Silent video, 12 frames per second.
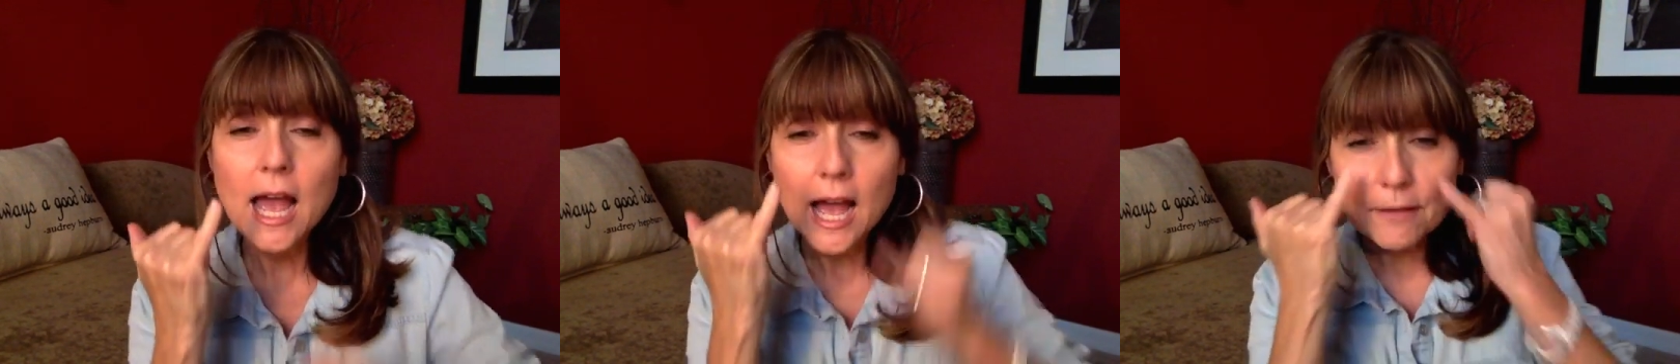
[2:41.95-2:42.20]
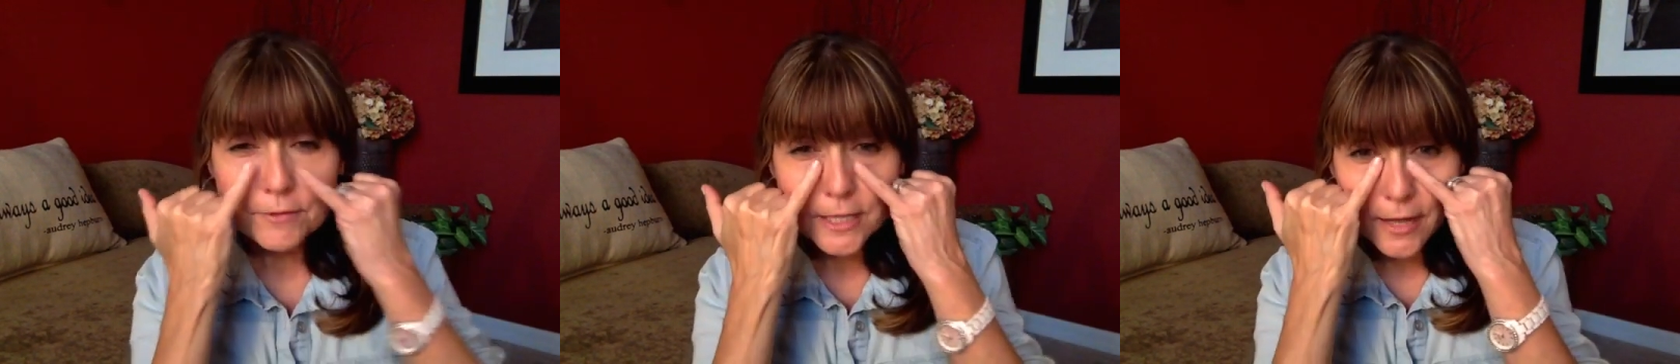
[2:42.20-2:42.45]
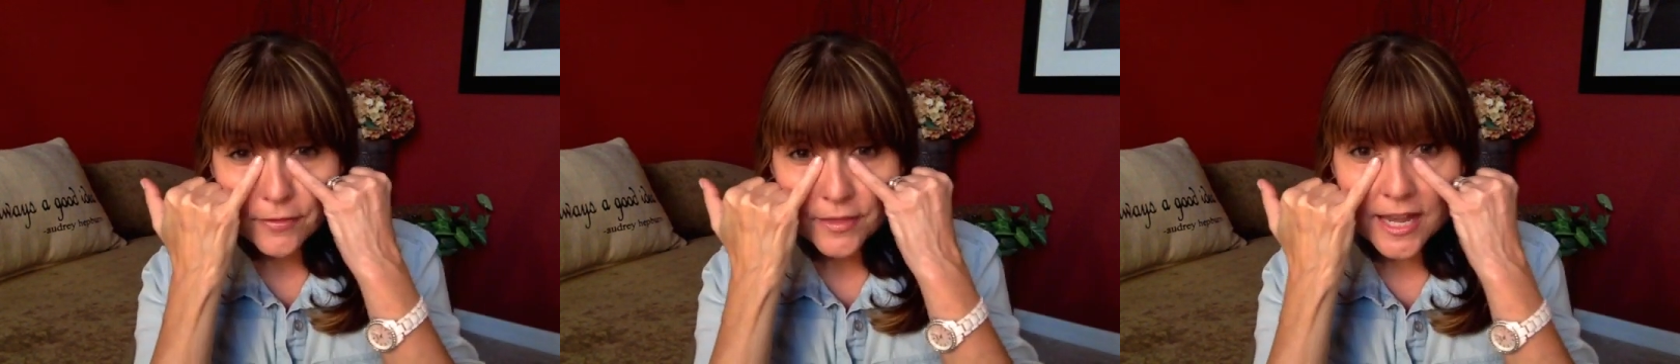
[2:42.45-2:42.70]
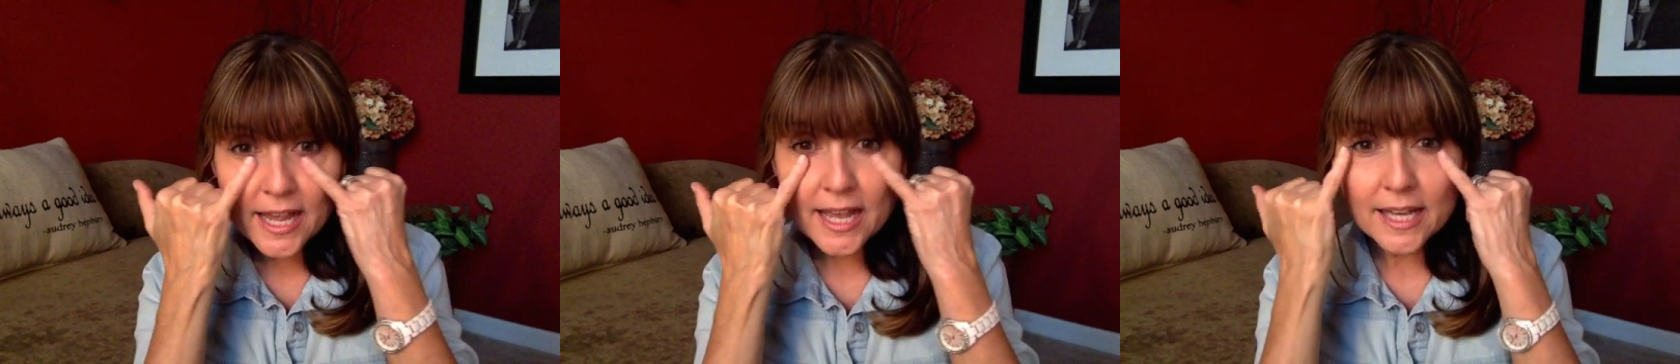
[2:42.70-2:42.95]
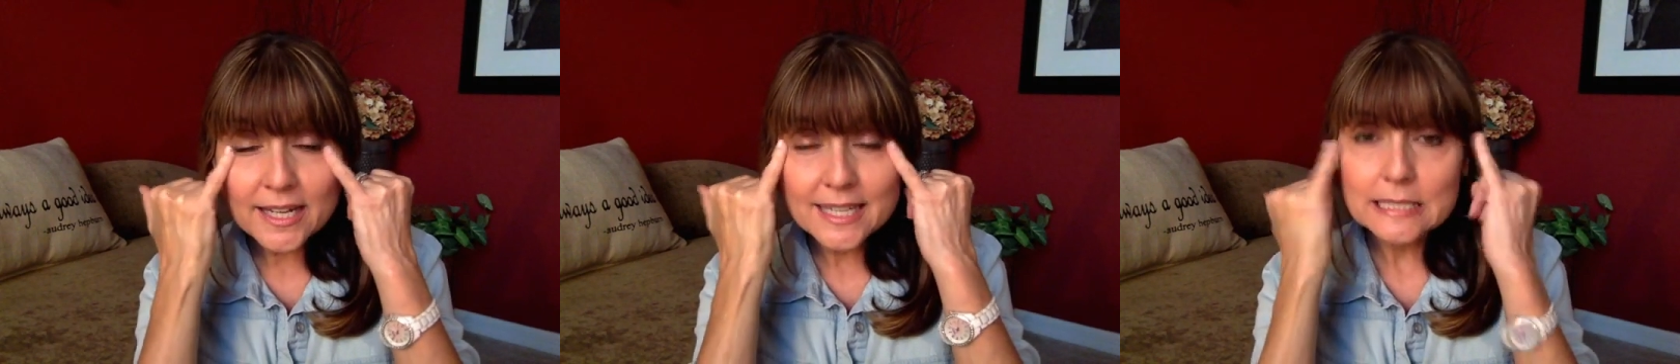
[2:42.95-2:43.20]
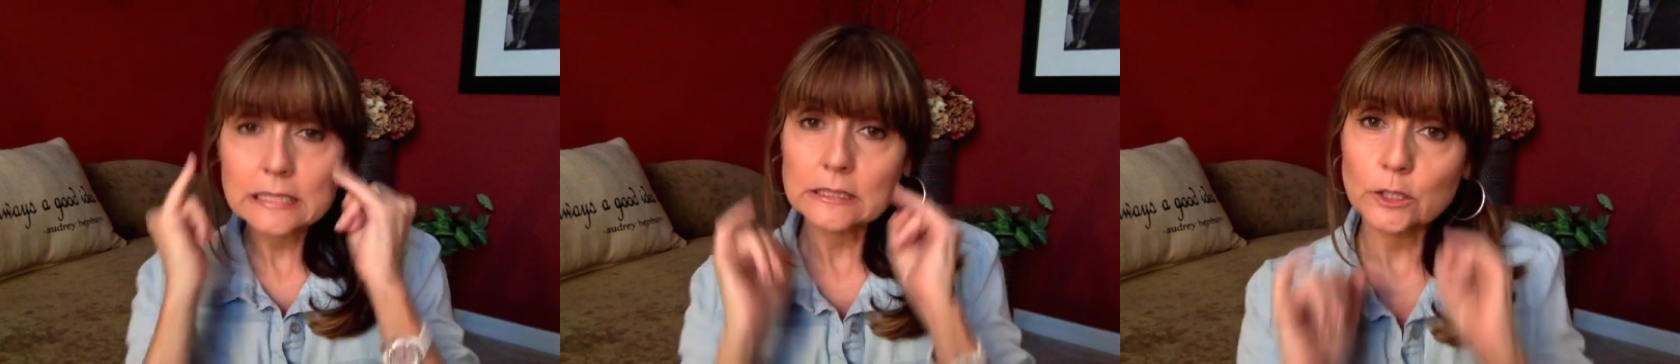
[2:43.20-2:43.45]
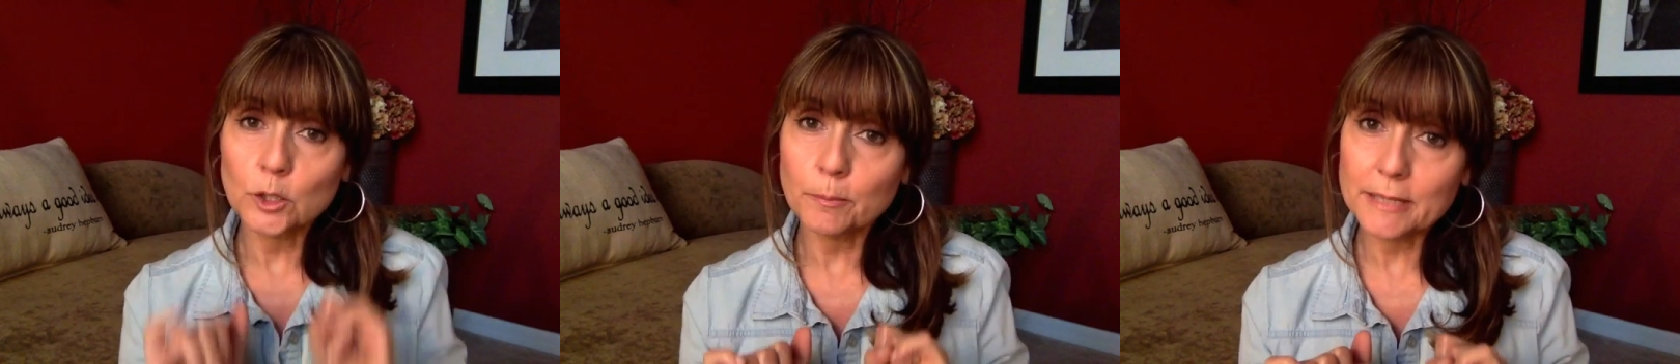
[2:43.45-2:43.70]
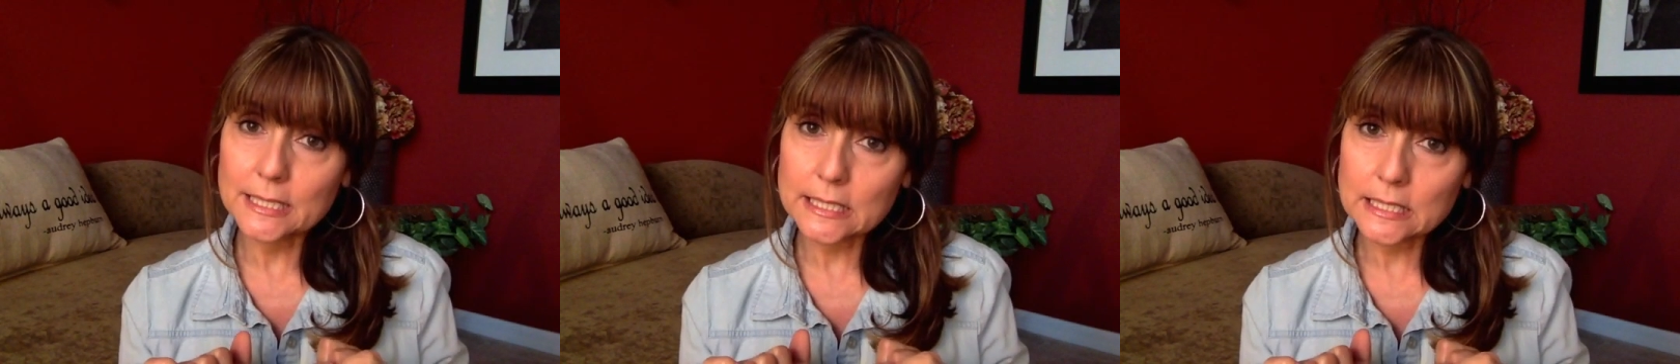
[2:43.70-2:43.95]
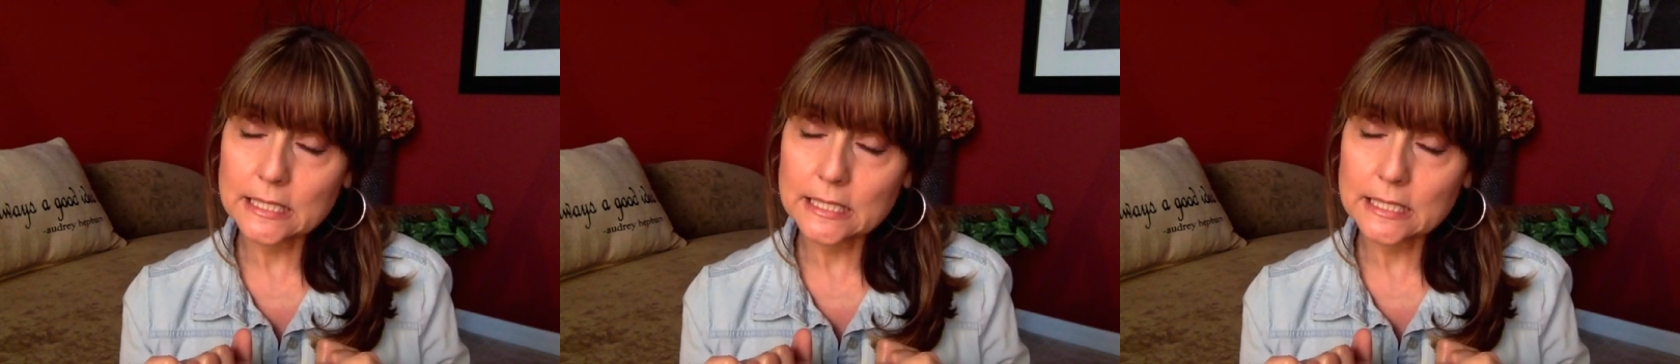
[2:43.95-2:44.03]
I've done that. It's a little bit